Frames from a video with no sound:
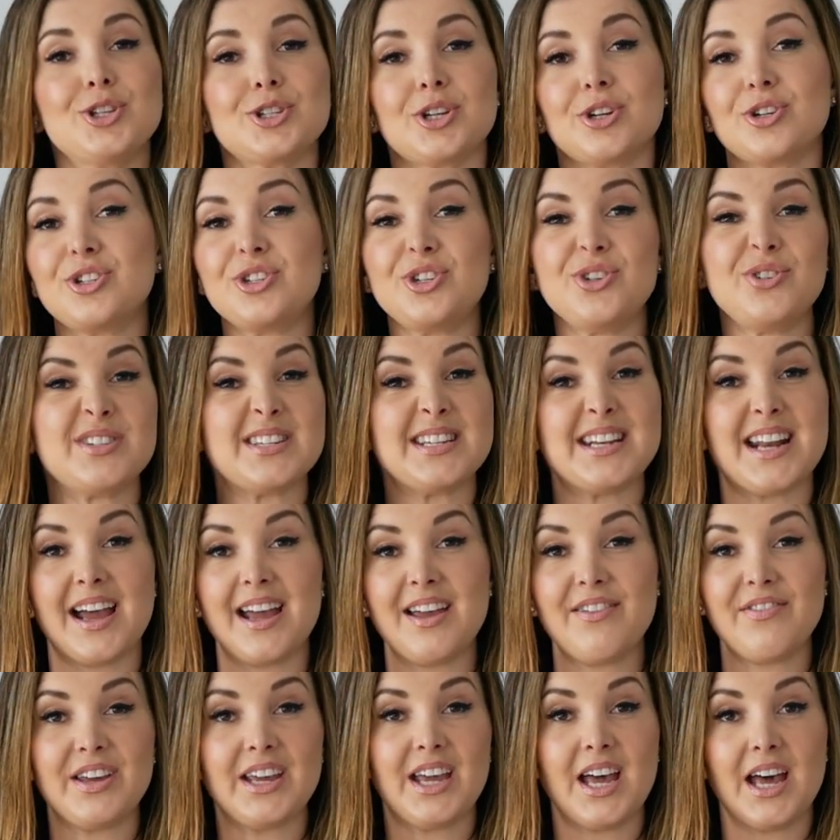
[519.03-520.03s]
So I'll just use a
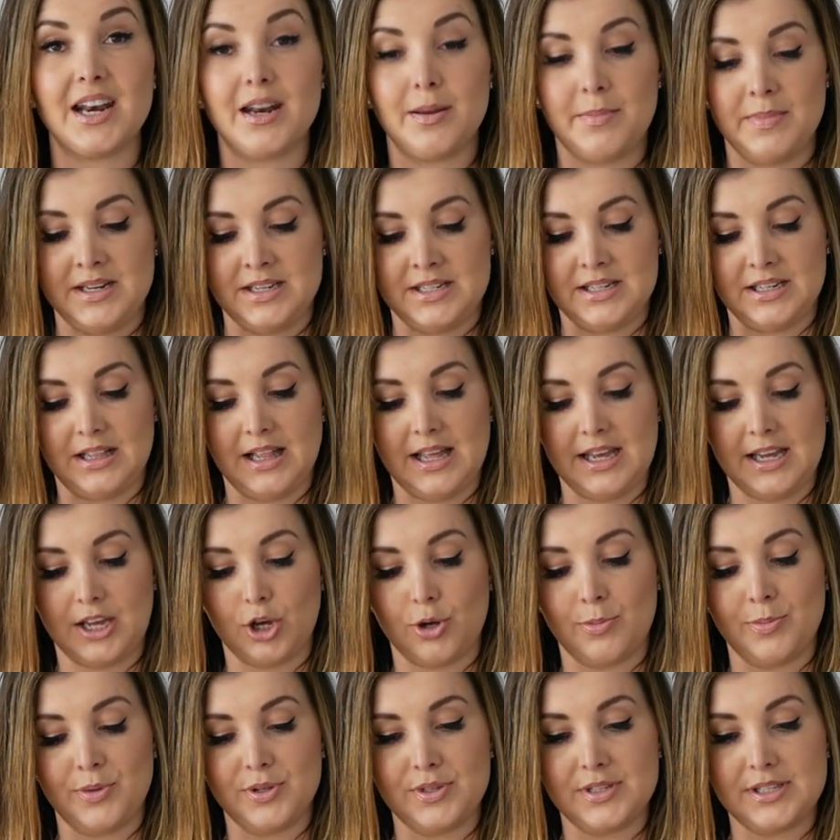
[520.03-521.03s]
knife and cut them into like
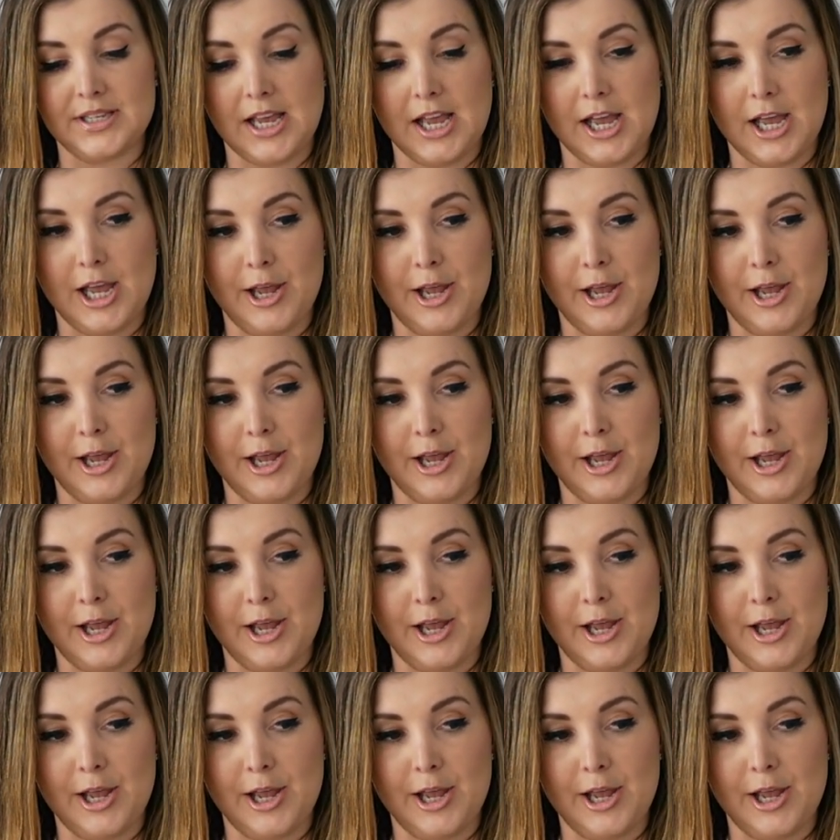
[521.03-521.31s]
almost,